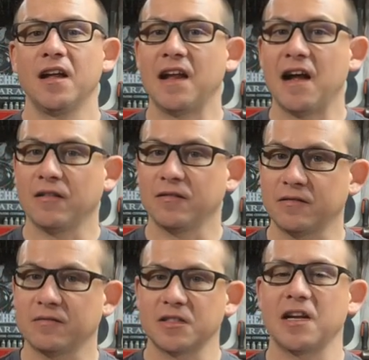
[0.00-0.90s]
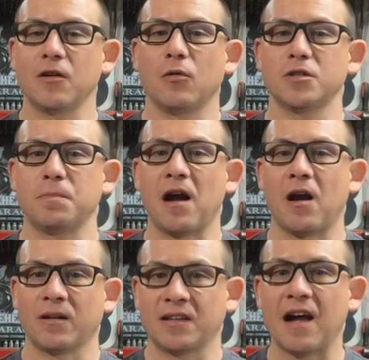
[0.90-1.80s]
Now, ten
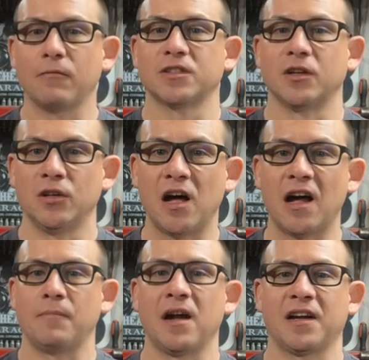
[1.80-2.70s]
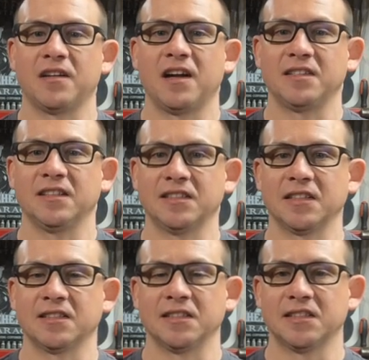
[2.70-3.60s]
horsepower, that was a lot back in nineteen
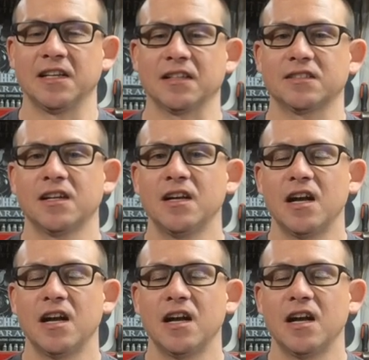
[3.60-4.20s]
sixty-six,